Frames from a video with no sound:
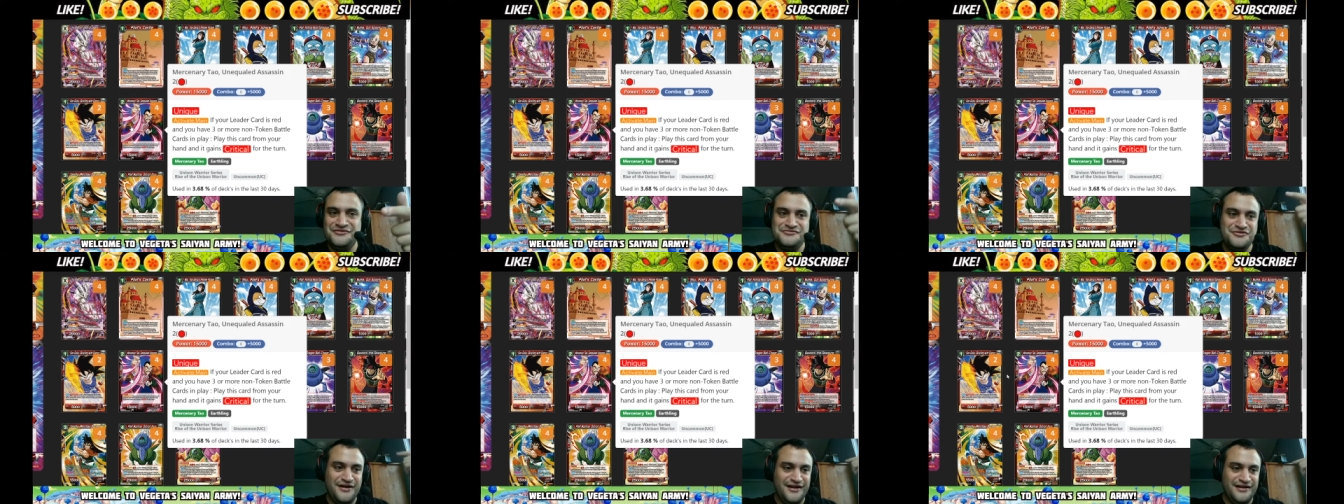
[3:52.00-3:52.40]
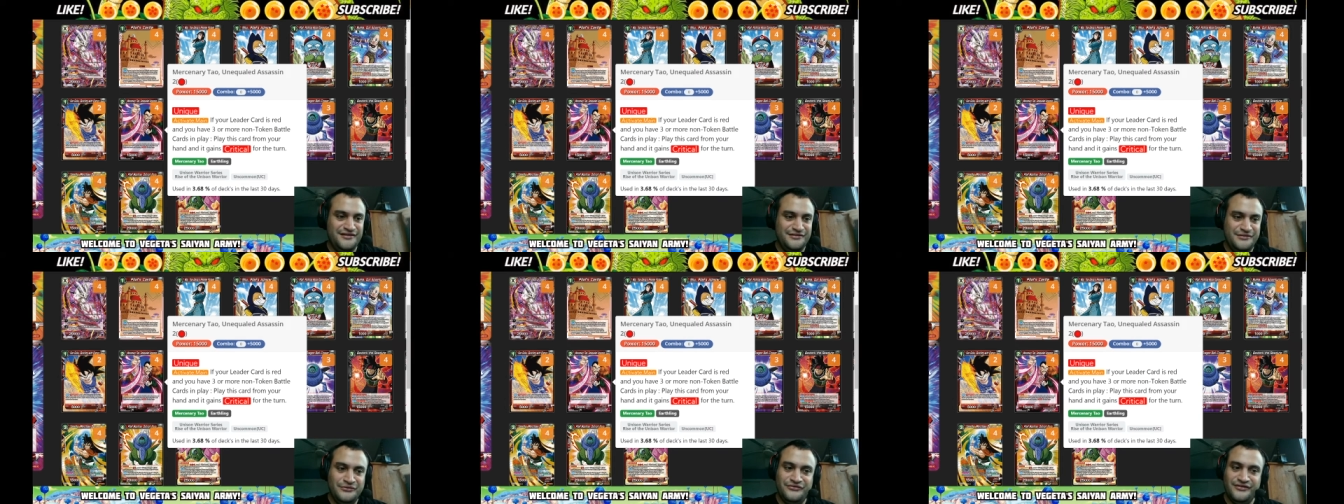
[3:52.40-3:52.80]
you
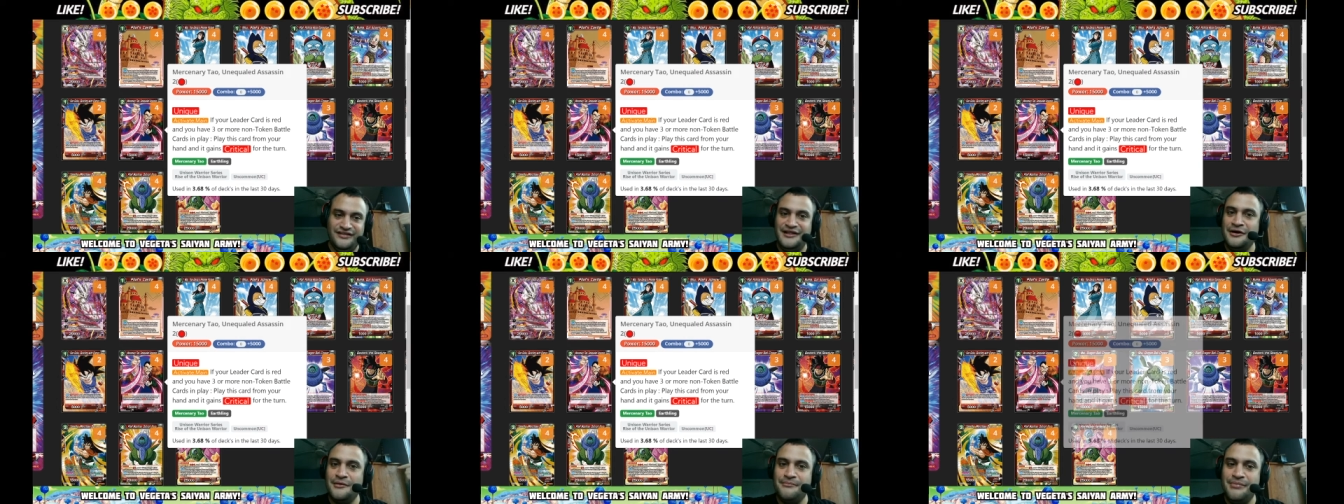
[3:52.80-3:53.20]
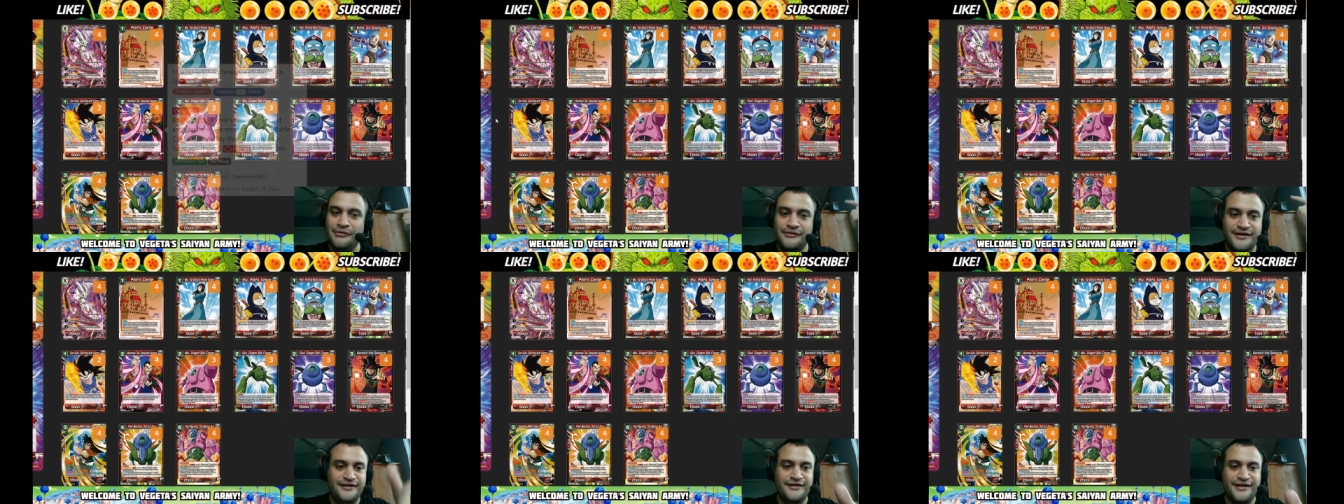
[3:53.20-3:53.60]
can use the leader
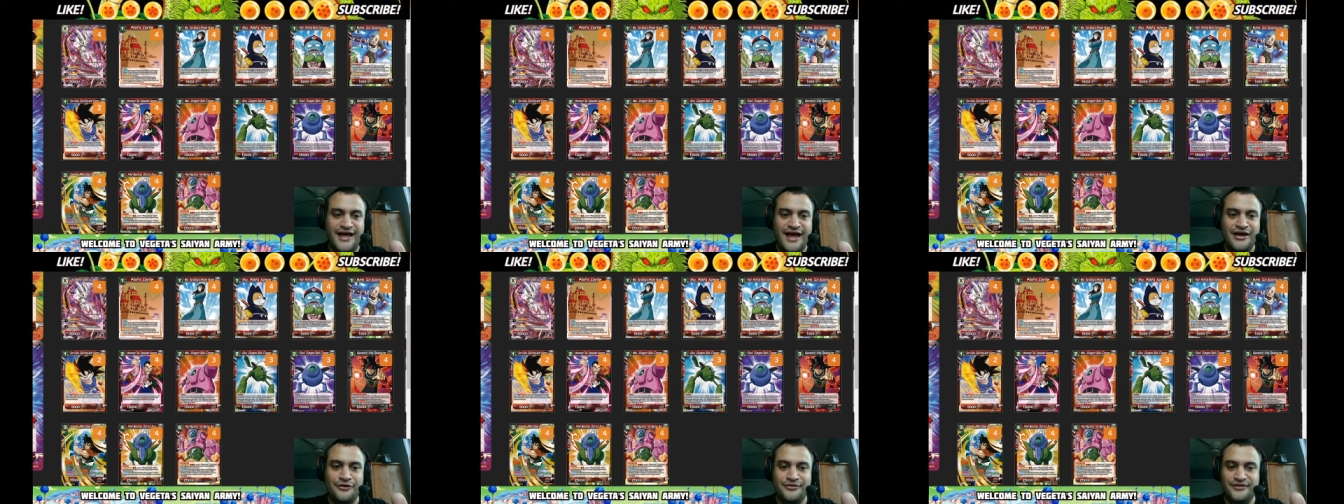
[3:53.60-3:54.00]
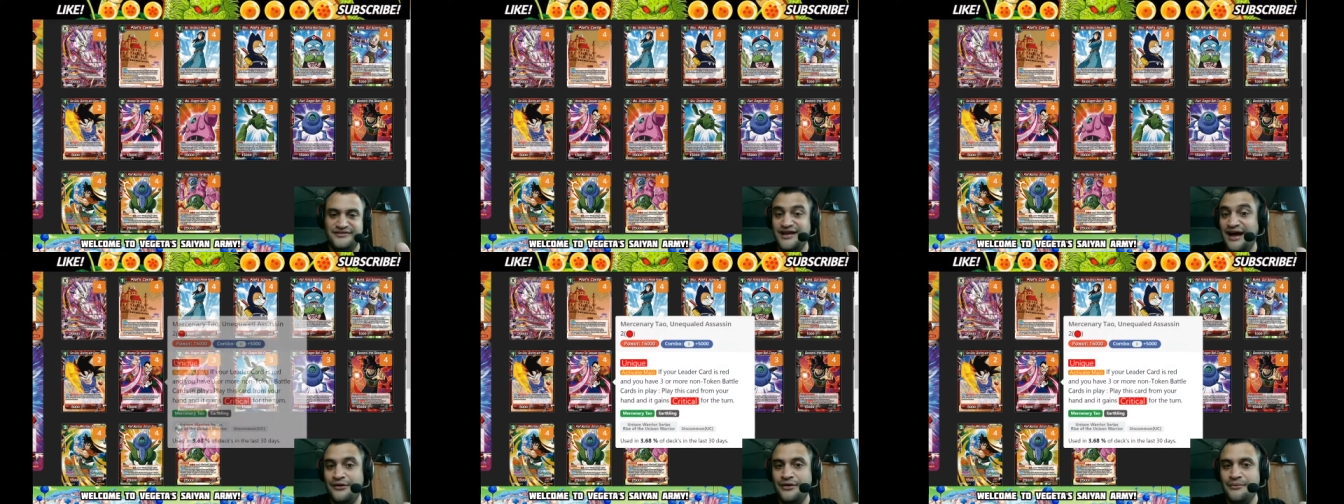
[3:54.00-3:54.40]
ability to KO the
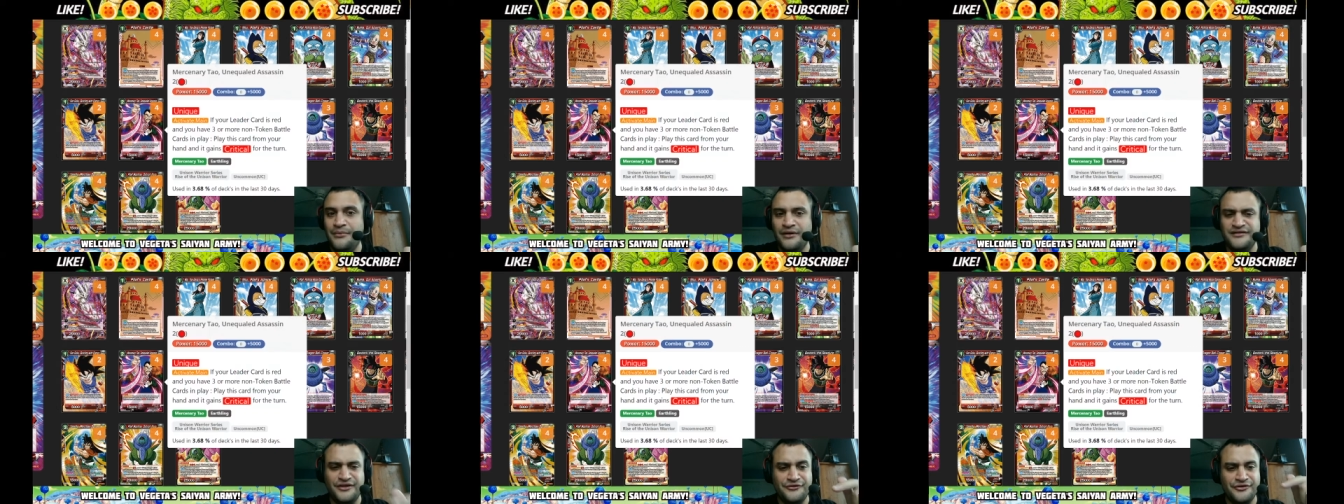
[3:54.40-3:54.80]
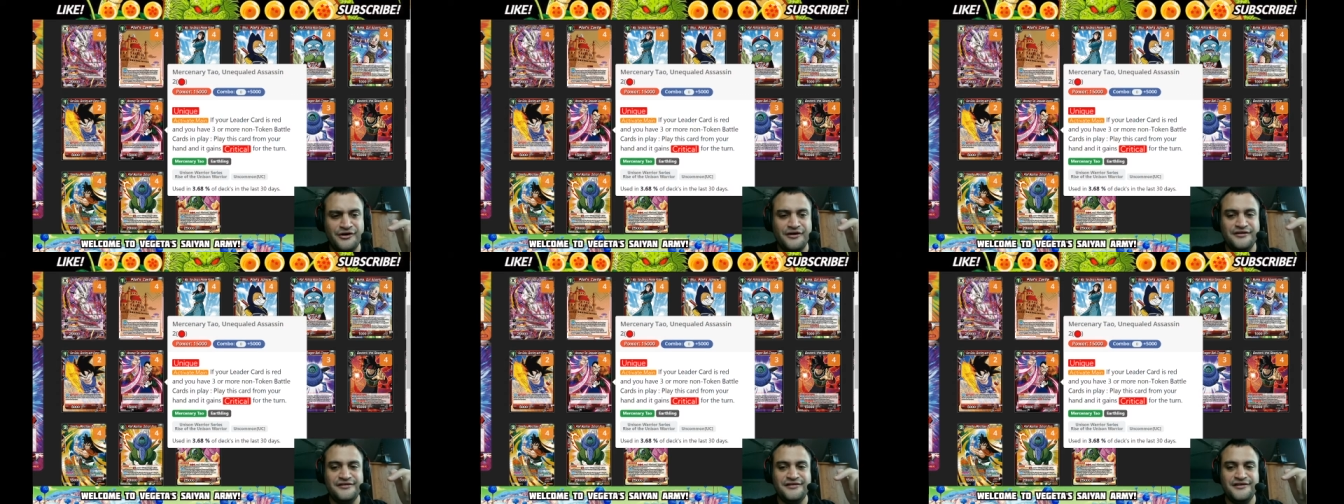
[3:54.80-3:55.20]
Tau amongst other
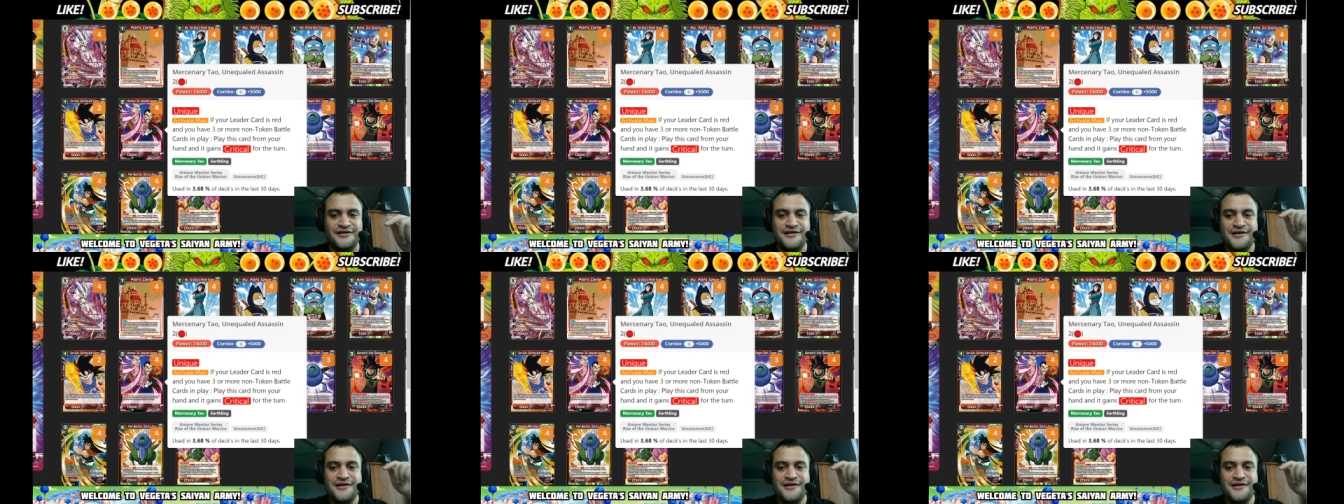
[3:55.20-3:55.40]
cards.